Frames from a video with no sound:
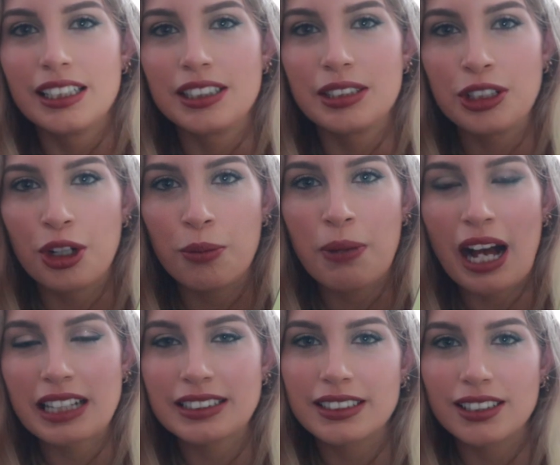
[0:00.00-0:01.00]
you know,
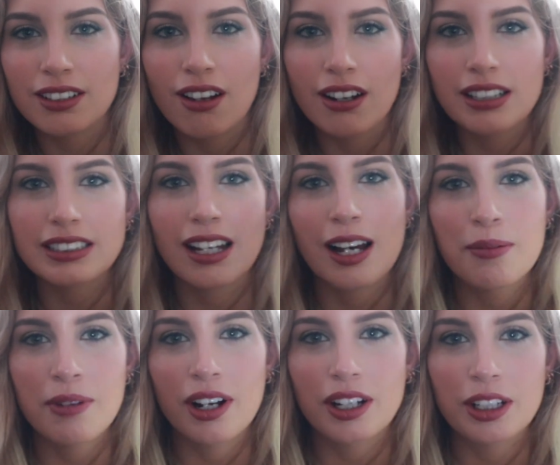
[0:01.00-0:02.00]
pass this along, because I'm
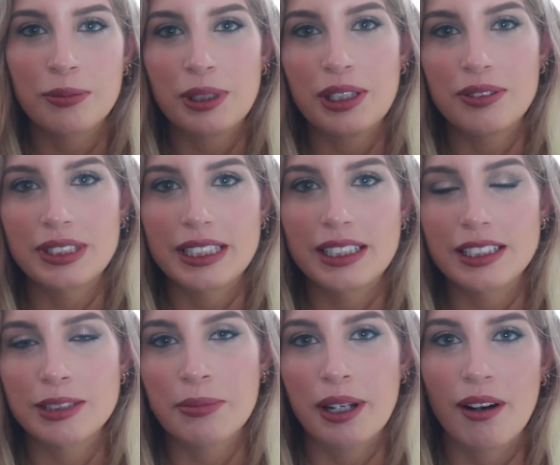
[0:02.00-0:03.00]
not going to be using it
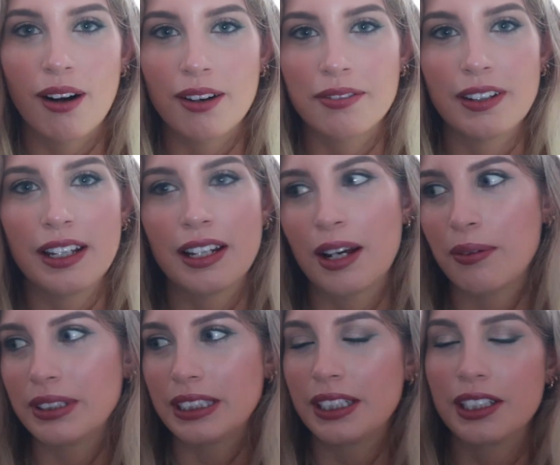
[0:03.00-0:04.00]
to make coffee, and I
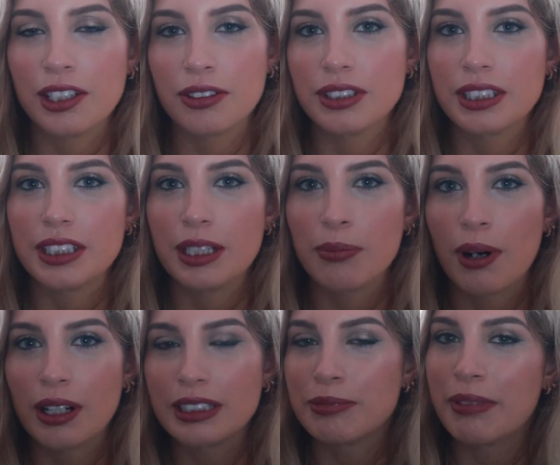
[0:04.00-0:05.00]
wasn't going to use the
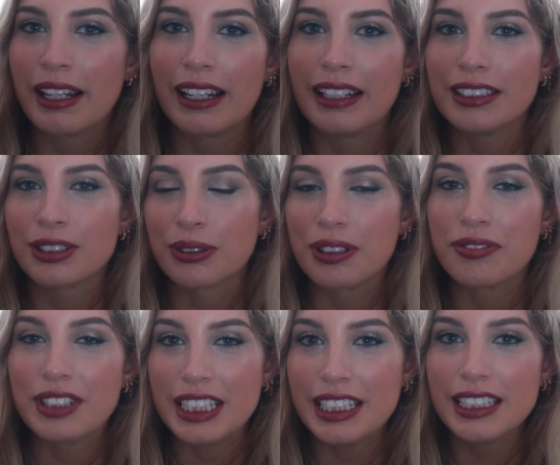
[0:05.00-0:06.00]
teapot to make any sort of
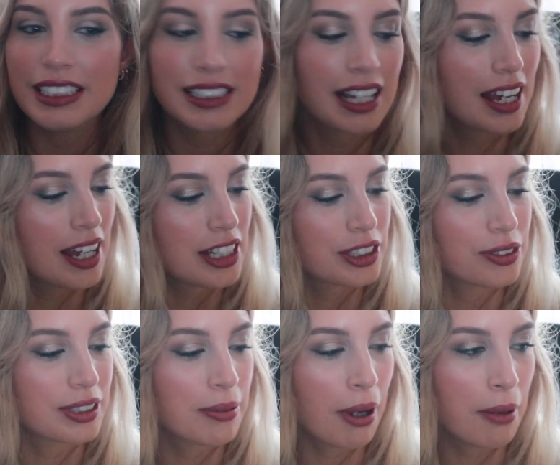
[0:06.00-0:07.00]
teas. So
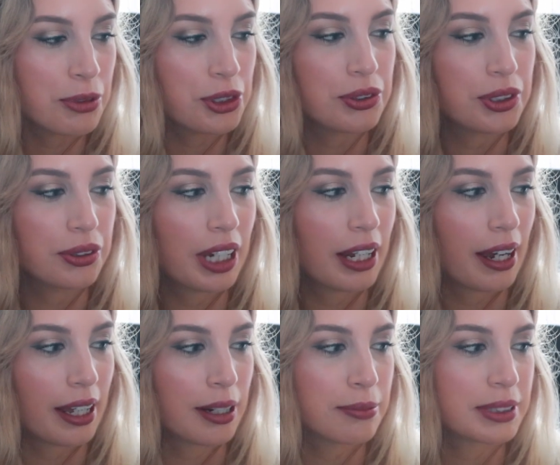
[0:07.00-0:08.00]
sometimes you do get
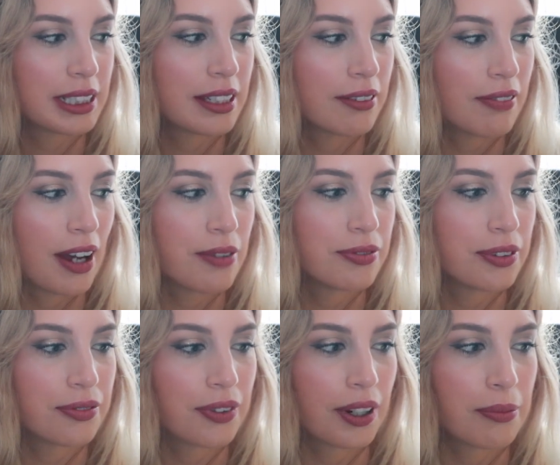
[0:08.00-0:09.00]
items in the
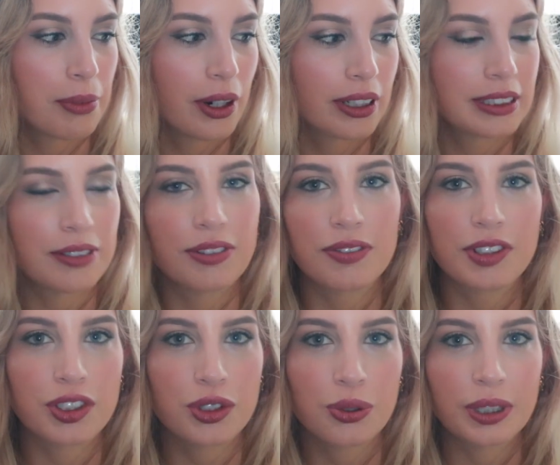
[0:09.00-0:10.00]
FabFitFun box, even if
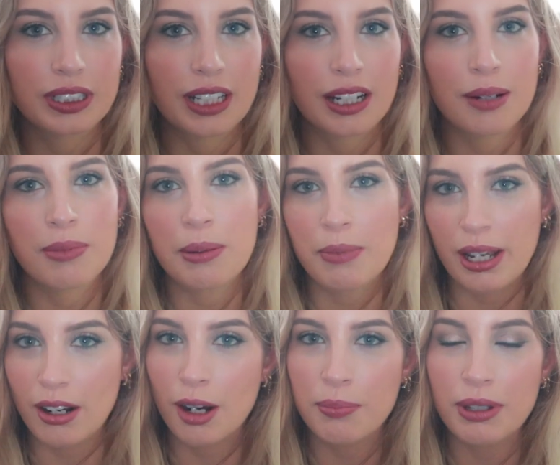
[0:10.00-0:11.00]
it's a choice item. It
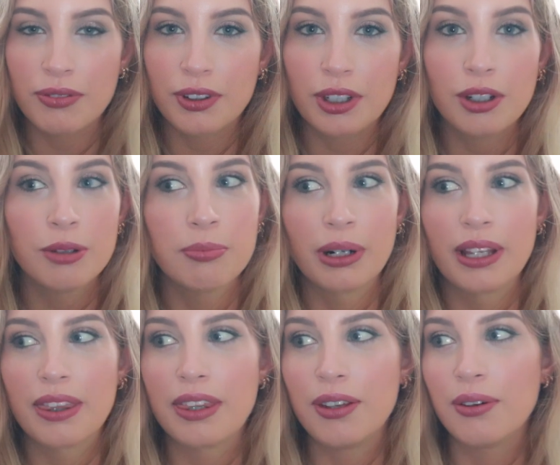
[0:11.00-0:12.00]
might not be for you,
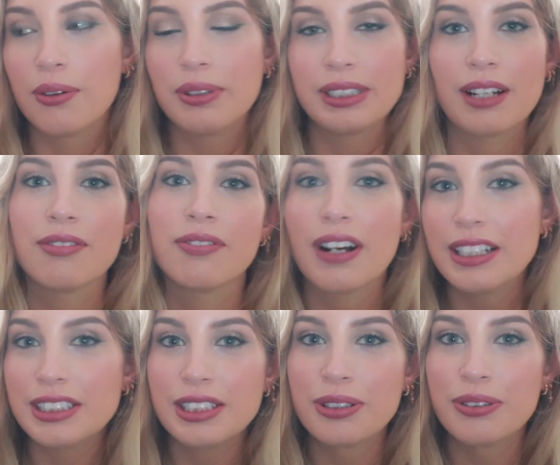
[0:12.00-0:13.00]
but you always have
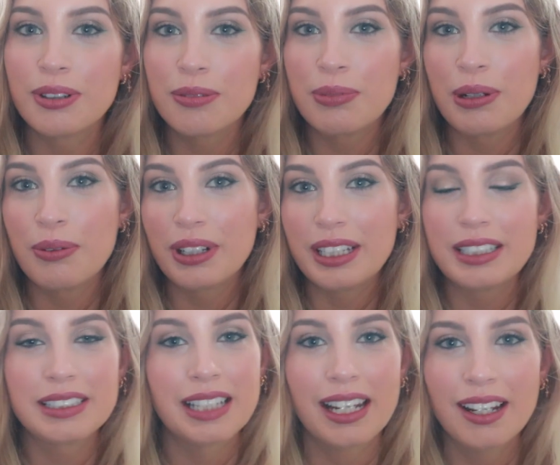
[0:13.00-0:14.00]
friends who will be willing
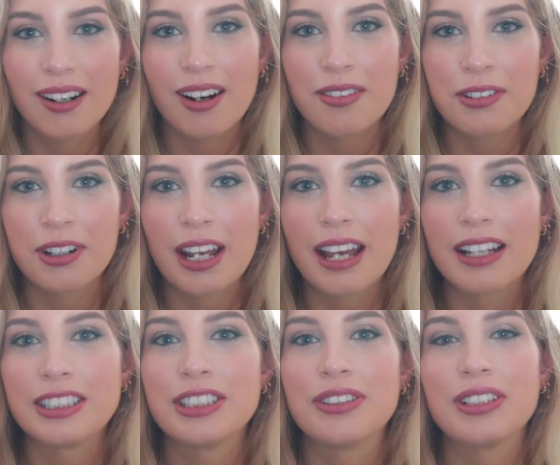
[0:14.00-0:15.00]
to take it off your
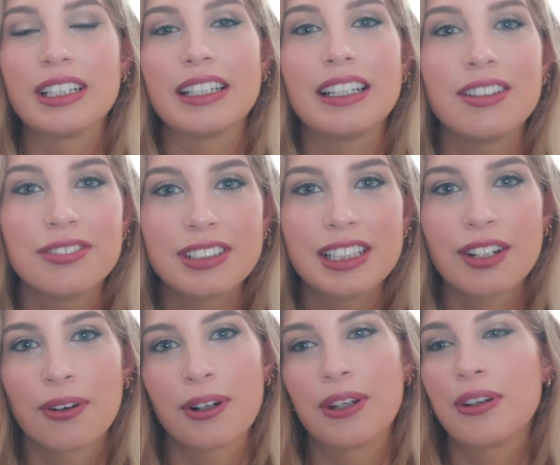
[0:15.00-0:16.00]
hands. You can gift it,
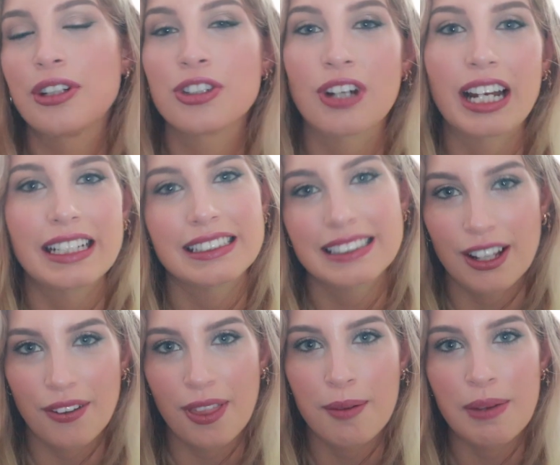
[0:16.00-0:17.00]
or you could try to
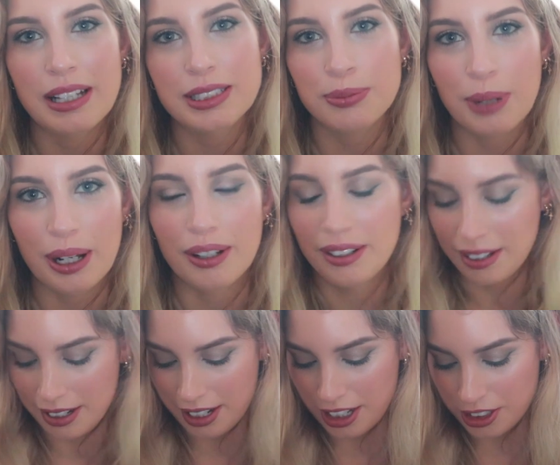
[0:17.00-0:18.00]
sell them as well.
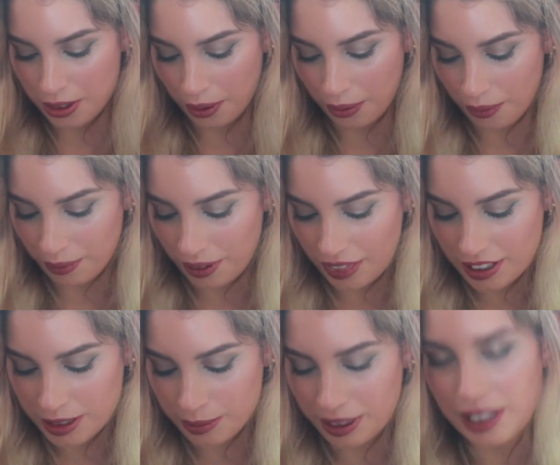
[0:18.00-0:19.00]
So with
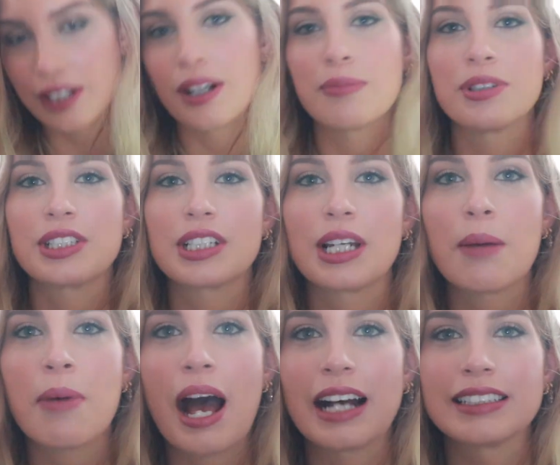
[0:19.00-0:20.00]
this one here, I'm just going to
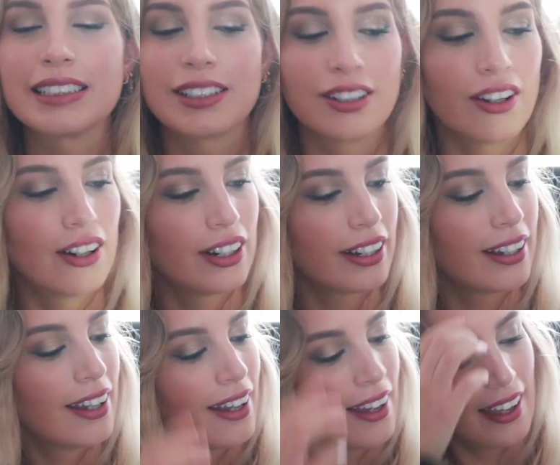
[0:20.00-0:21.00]
pass it along,
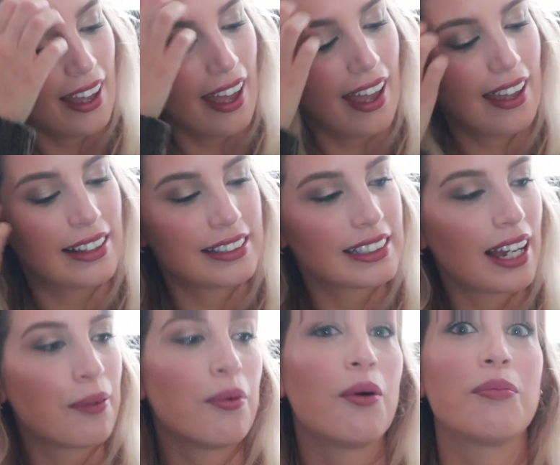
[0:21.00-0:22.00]
and
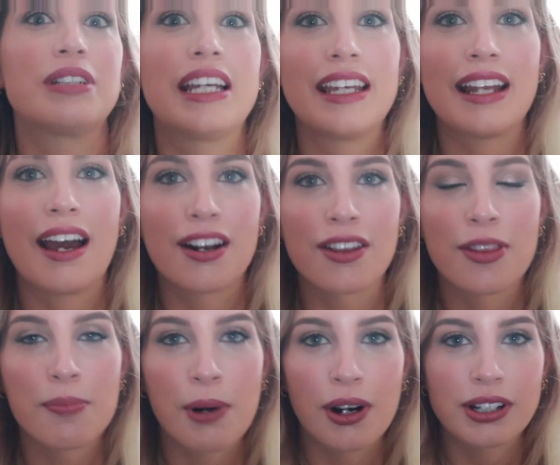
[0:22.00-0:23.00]
I won't take it out of
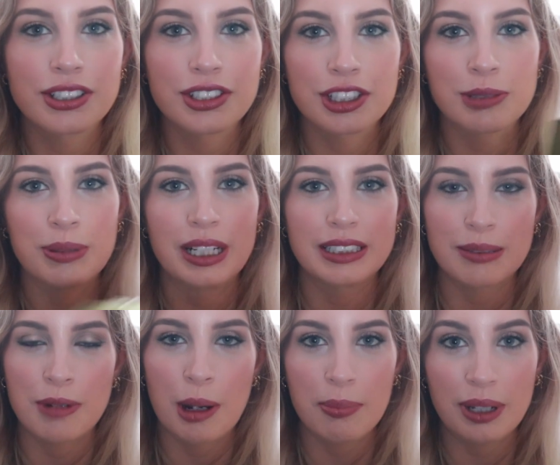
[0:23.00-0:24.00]
the box just because
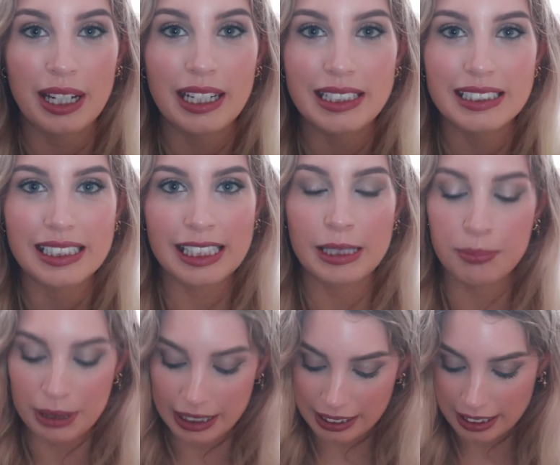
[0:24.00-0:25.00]
I'm not planning to
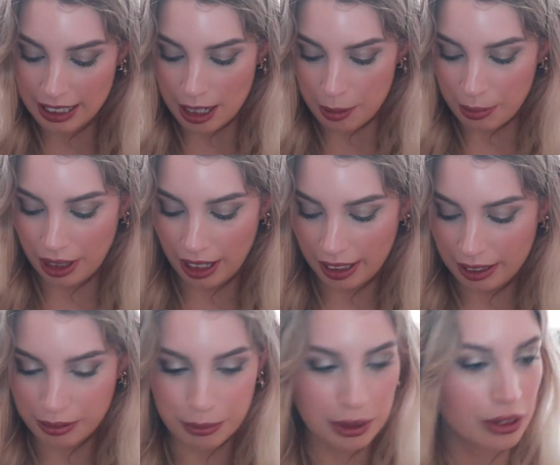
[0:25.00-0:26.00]
keep it, but
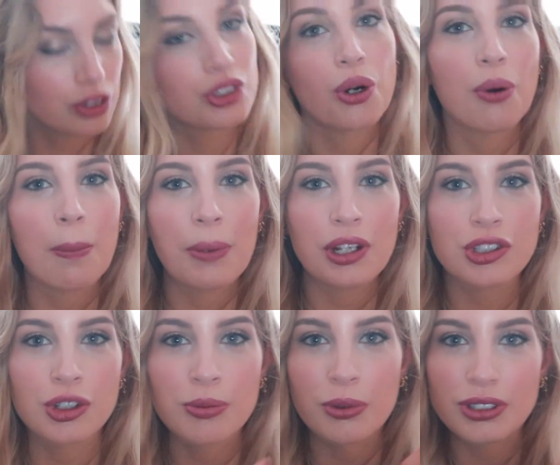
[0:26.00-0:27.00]
I will show a
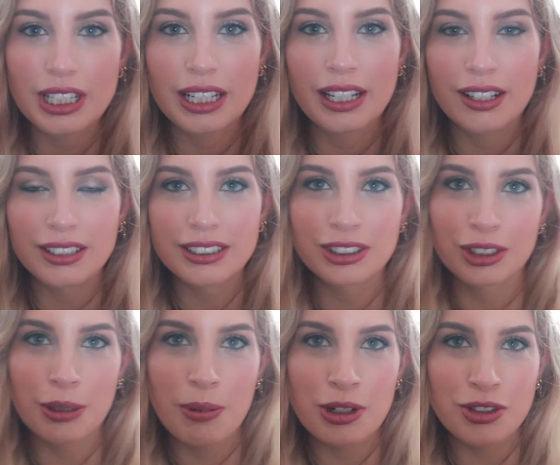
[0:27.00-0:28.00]
picture. Most likely I'll
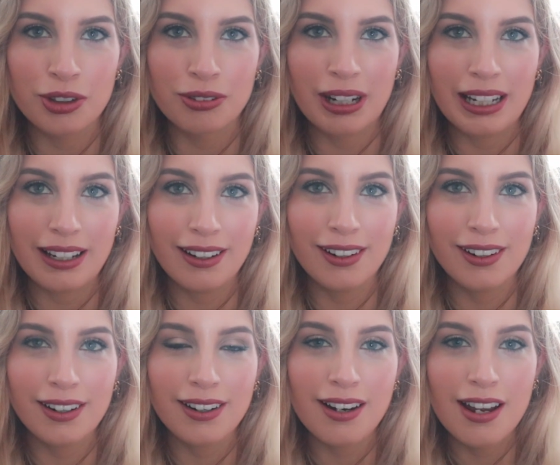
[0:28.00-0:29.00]
insert a picture right
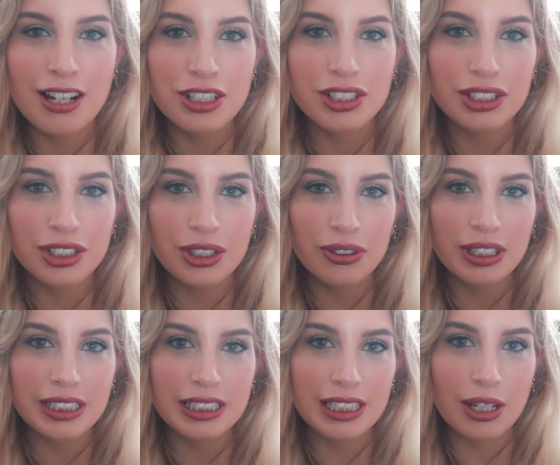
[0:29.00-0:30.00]
here just so you
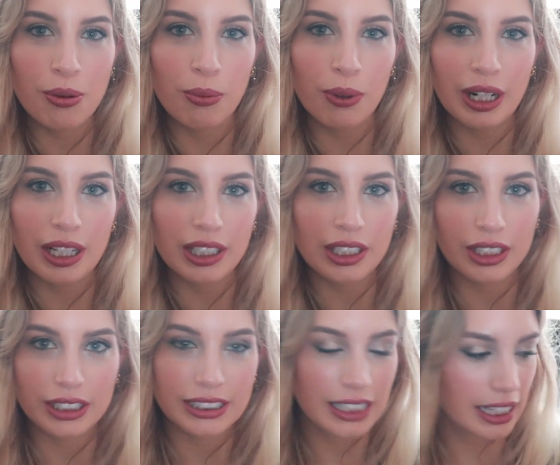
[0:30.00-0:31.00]
can see what it
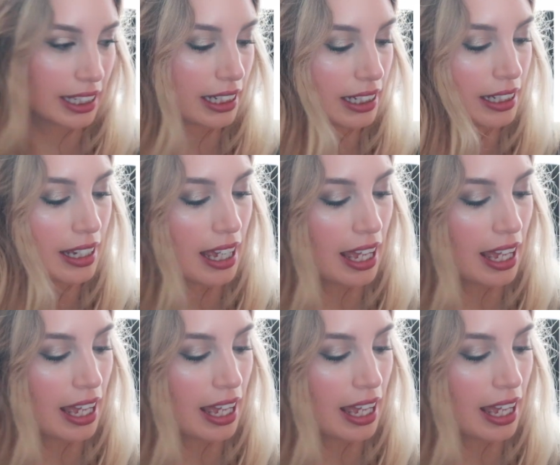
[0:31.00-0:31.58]
looks like.